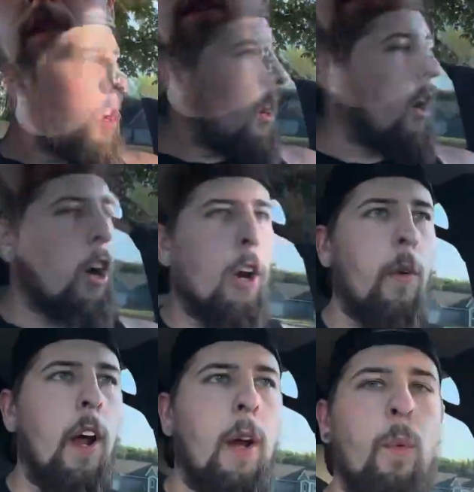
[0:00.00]
All
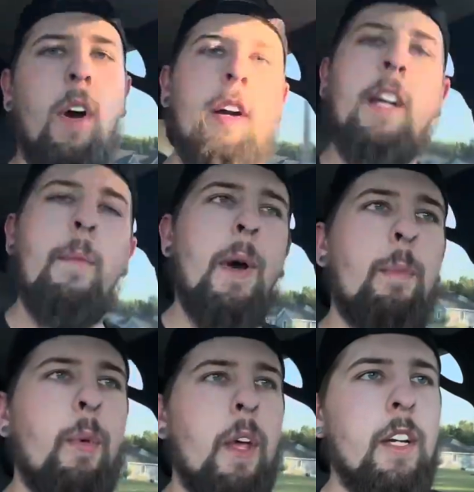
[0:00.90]
right, well, I got my
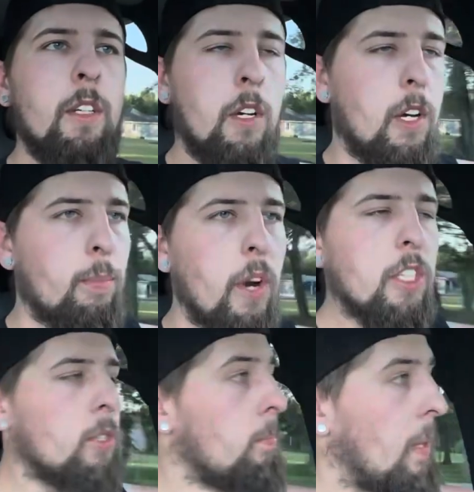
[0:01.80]
brakes
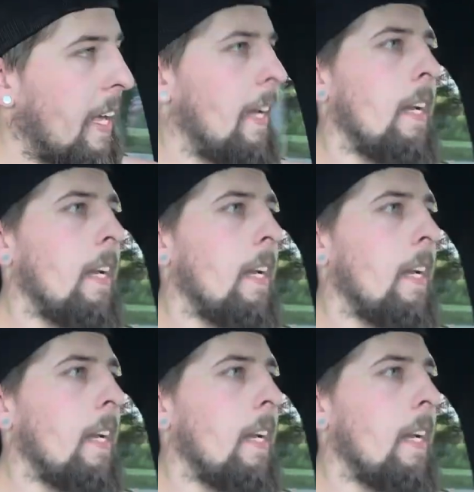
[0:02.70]
bled,